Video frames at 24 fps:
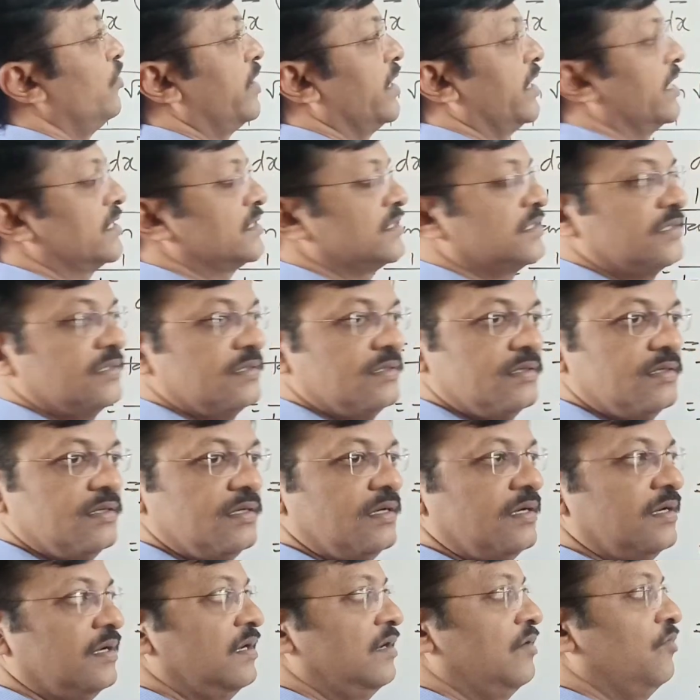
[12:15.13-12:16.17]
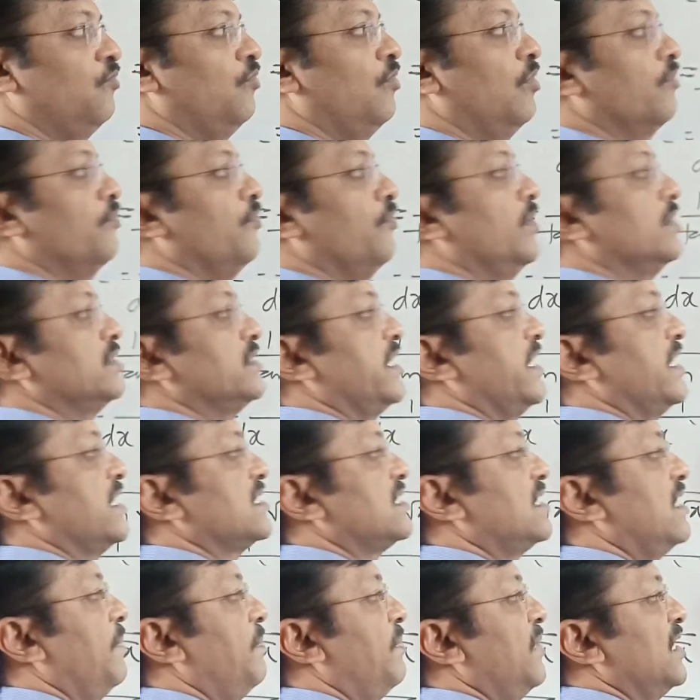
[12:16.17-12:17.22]
x, what was x
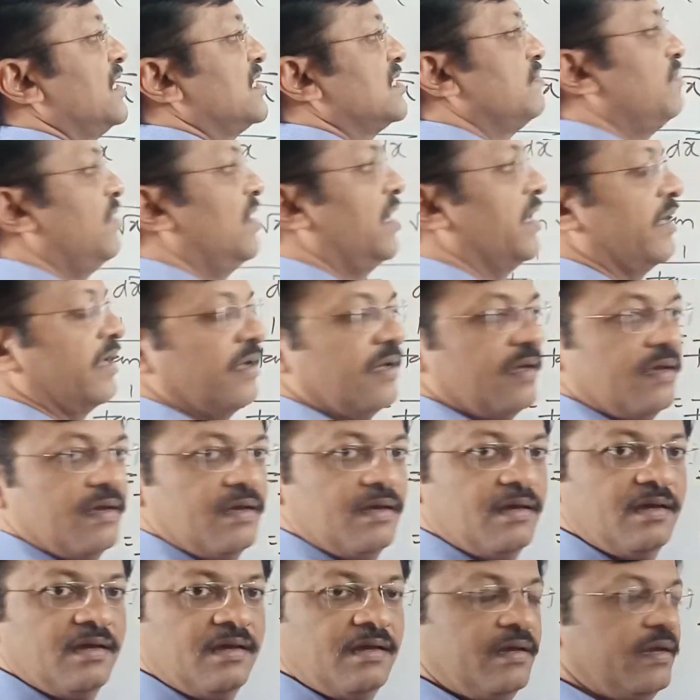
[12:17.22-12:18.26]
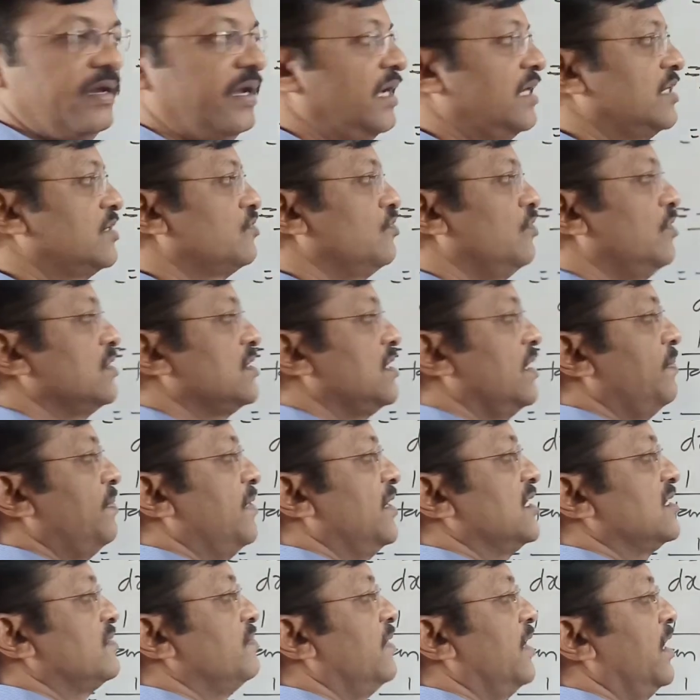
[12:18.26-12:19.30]
replaced by? X was
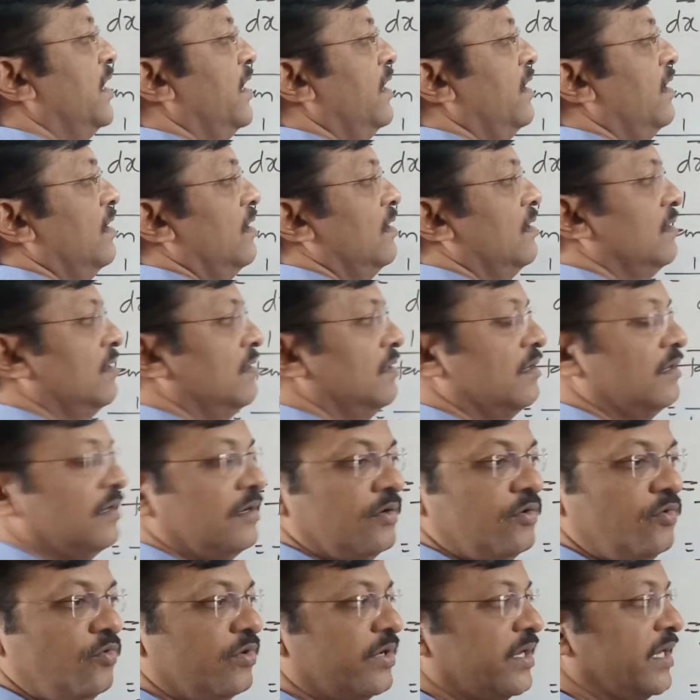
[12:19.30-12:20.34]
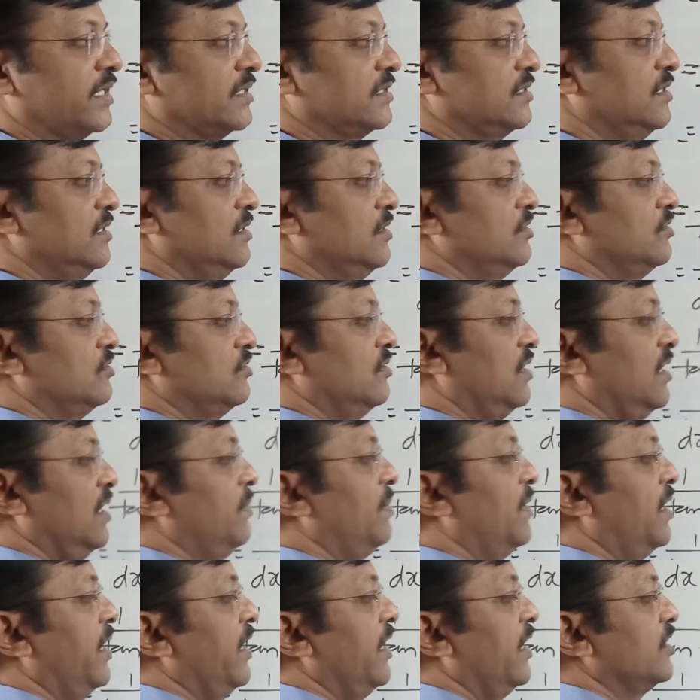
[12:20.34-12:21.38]
replaced by root x. So d
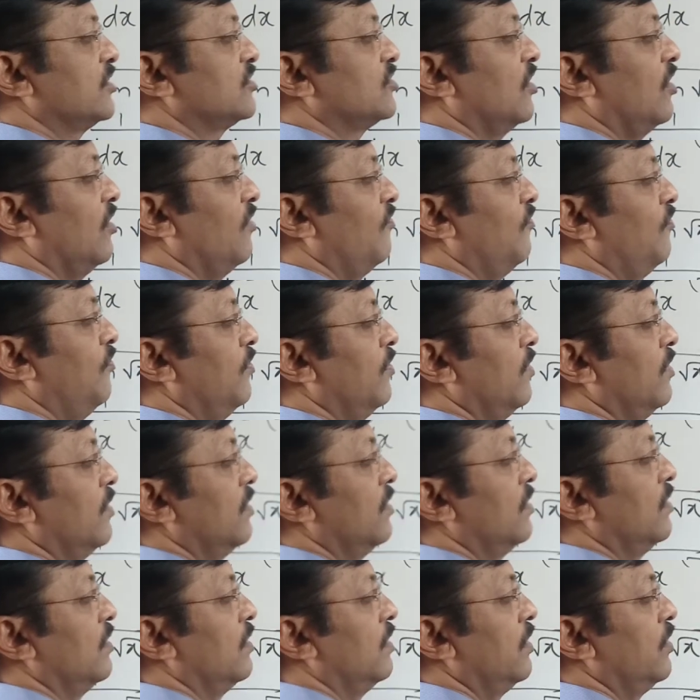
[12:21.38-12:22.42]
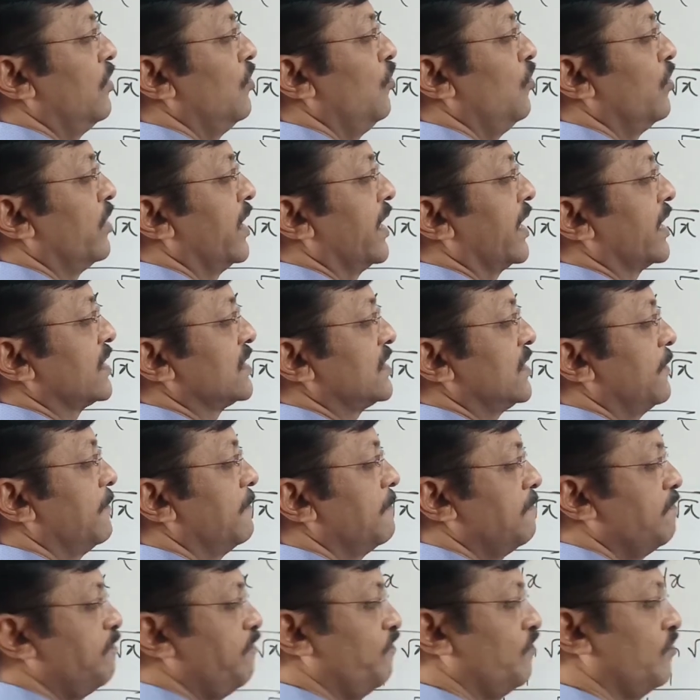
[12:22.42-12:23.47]
by dx of root x.
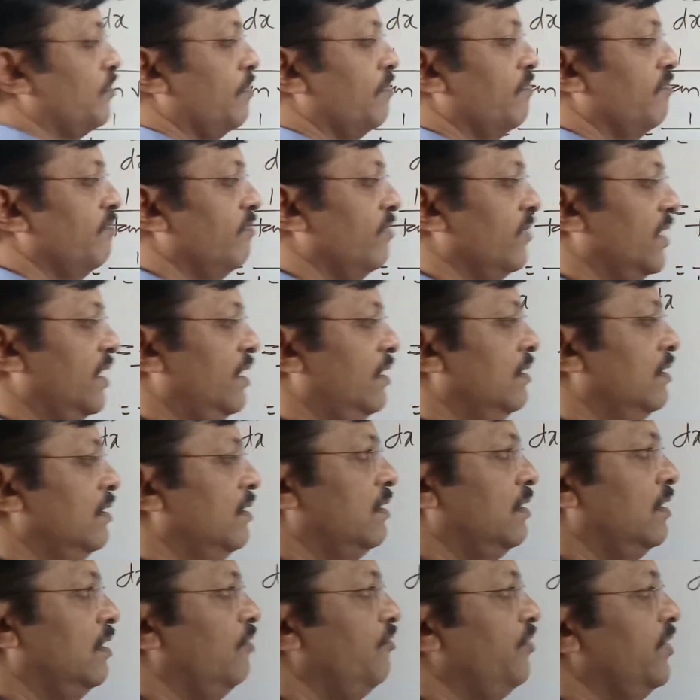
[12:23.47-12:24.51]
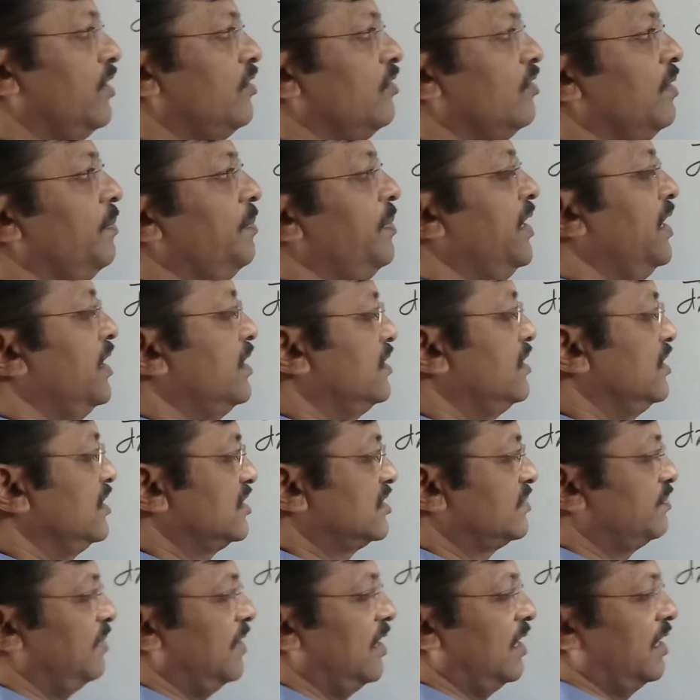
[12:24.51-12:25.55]
Now we have to repeat this
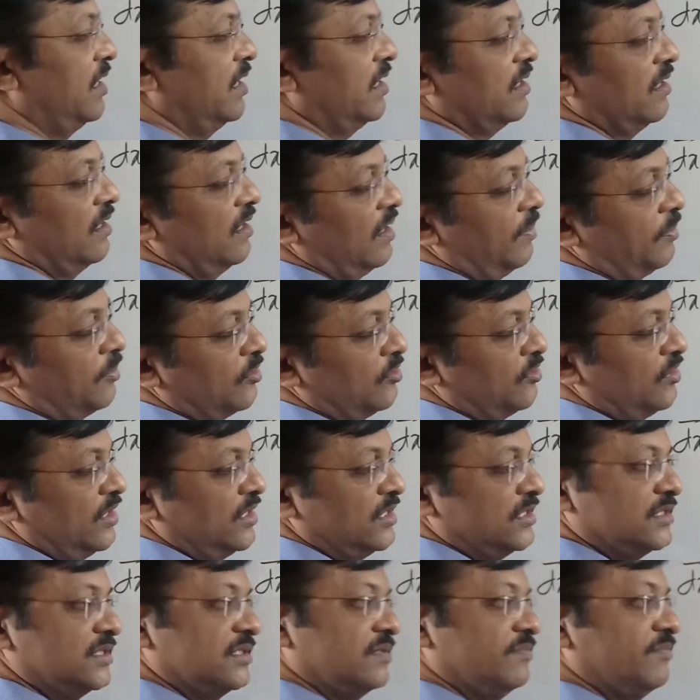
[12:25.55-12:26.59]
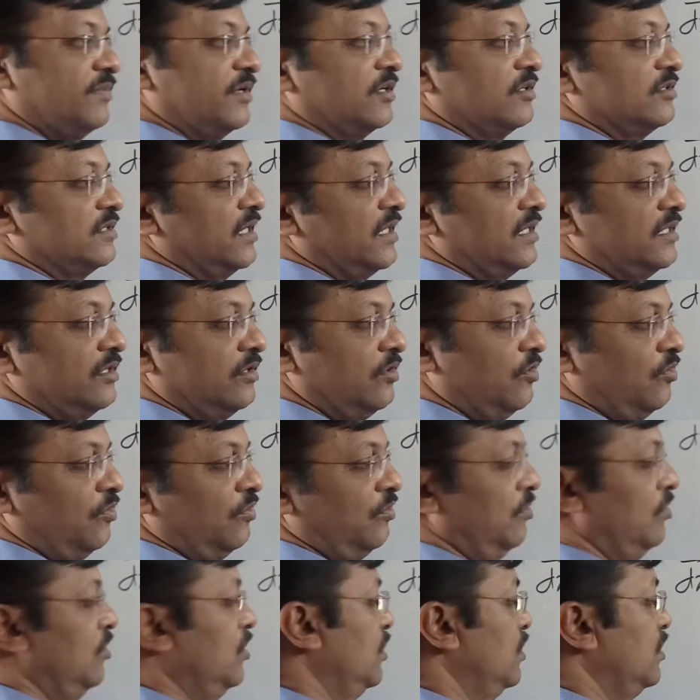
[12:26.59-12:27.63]
part up to this because there is
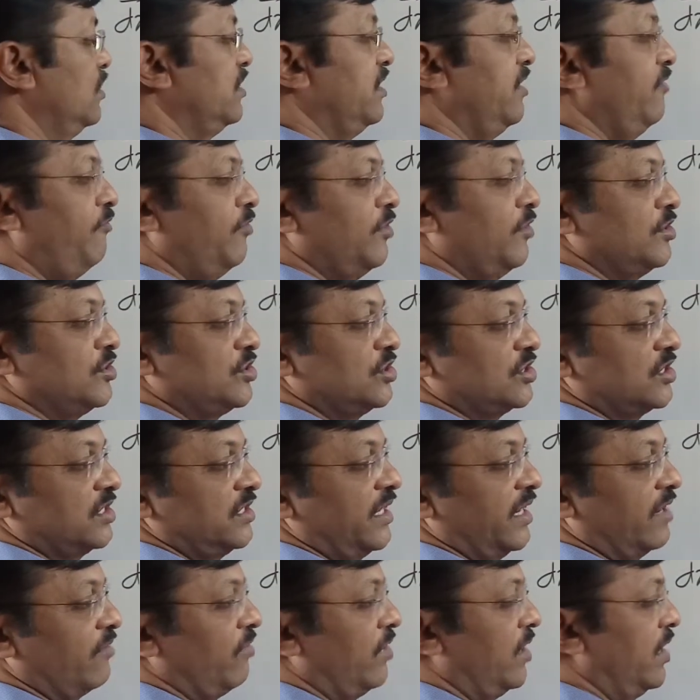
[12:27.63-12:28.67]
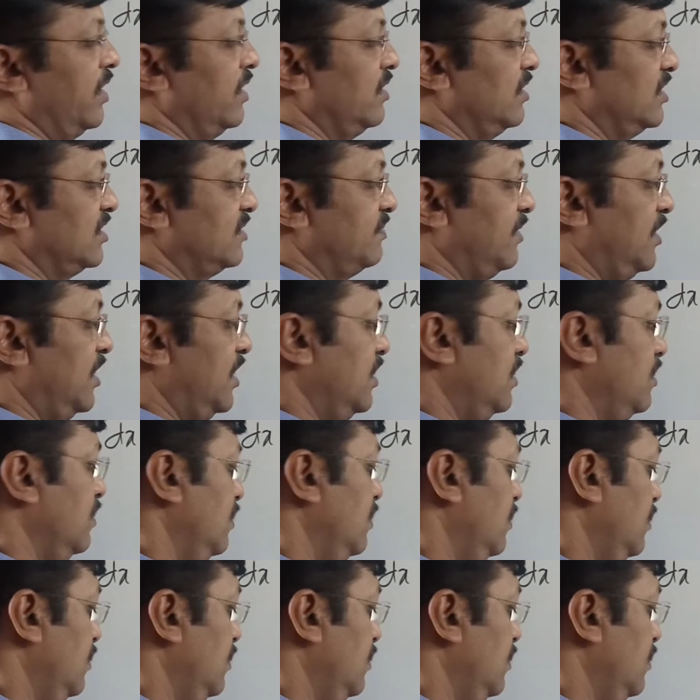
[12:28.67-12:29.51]
no differentiation required in this part.